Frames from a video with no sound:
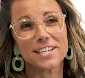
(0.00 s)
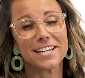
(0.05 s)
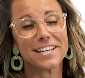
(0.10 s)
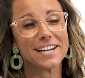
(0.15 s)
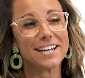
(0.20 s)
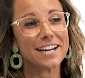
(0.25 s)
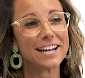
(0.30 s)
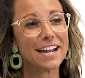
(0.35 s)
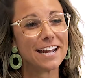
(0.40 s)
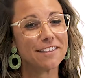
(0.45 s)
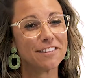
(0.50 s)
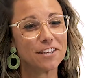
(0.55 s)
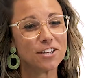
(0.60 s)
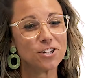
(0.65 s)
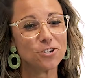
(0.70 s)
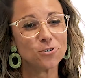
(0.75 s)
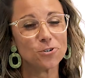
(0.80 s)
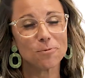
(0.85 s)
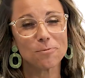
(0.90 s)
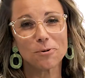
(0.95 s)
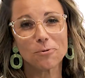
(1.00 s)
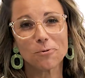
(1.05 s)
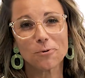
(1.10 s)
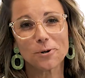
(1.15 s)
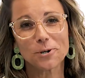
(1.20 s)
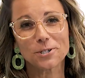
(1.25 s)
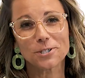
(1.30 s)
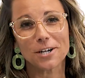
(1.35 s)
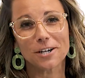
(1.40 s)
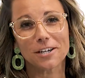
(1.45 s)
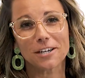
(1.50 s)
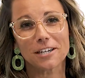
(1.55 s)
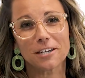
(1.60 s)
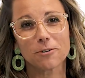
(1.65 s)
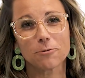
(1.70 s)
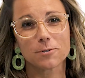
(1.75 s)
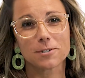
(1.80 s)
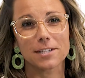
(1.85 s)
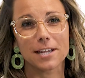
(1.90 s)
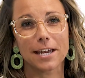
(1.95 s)
that you said, I think you told me when we were
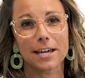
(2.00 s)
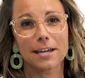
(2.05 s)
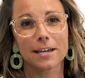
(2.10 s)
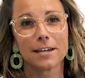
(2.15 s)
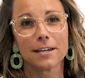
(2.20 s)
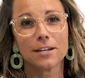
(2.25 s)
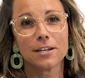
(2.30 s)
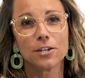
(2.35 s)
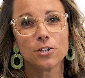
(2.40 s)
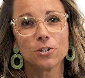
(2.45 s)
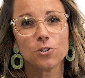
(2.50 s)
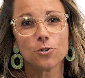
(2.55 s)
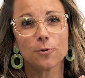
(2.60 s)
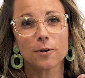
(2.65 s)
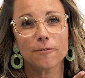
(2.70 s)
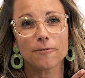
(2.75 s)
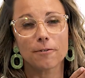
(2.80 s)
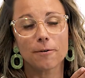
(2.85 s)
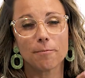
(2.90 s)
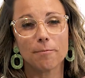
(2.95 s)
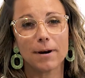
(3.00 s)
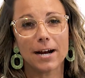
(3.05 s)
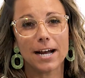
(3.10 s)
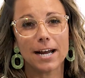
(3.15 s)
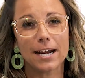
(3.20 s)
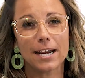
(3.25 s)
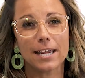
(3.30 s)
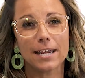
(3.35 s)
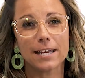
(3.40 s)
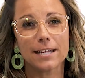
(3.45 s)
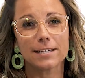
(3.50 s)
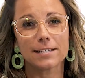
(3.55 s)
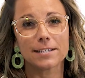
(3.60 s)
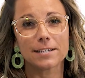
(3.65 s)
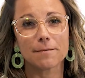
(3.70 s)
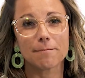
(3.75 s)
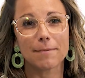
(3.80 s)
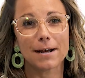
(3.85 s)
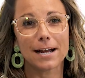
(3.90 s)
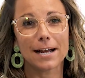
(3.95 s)
talking, it was like you went from body
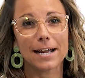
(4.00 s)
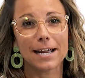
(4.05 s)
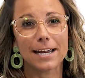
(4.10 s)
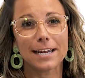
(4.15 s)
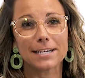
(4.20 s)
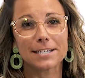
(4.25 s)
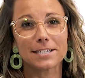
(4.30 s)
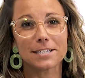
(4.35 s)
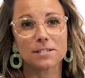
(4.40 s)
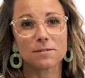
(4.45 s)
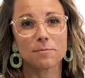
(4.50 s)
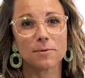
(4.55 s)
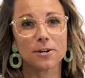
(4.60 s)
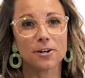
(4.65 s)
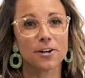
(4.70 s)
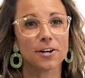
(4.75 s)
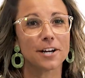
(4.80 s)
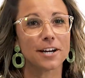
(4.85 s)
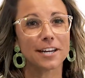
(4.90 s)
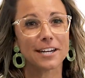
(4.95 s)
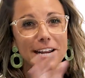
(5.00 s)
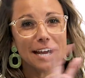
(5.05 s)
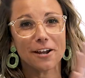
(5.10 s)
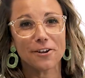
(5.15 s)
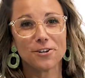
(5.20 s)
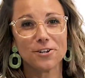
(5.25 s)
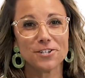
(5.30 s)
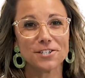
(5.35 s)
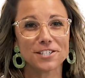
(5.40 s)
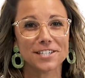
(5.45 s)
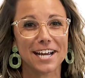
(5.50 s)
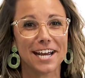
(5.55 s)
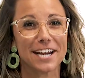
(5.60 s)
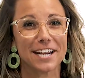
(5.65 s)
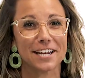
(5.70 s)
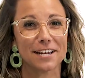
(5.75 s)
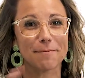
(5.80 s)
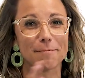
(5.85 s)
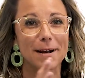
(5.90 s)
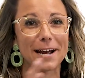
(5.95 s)
to mind to spirit, and now you just
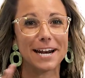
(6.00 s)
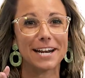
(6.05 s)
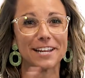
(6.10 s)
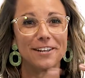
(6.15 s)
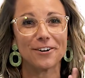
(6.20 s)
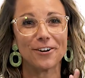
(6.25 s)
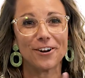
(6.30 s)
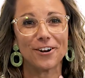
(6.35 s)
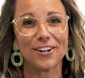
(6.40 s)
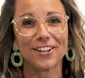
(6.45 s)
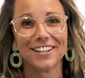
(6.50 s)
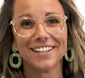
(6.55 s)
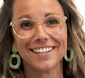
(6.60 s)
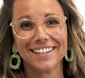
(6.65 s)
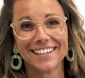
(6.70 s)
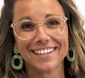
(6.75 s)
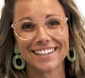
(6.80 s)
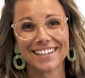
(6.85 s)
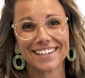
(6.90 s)
kind of combine it all.